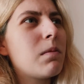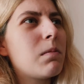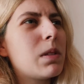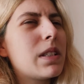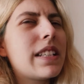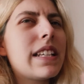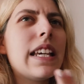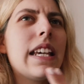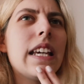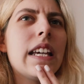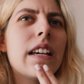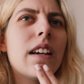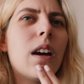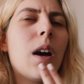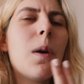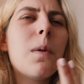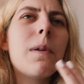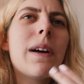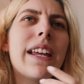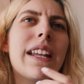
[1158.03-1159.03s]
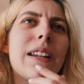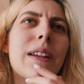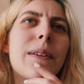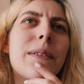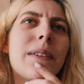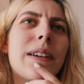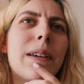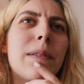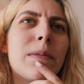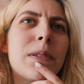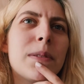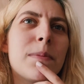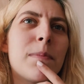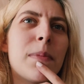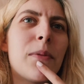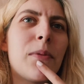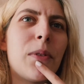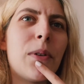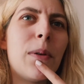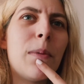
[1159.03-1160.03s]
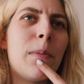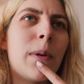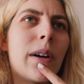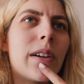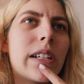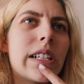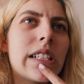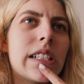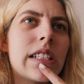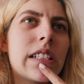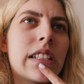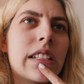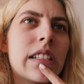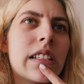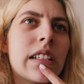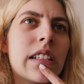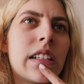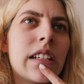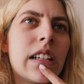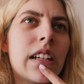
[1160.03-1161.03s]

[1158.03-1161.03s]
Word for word: was he, oh wait, no, he was before Boris.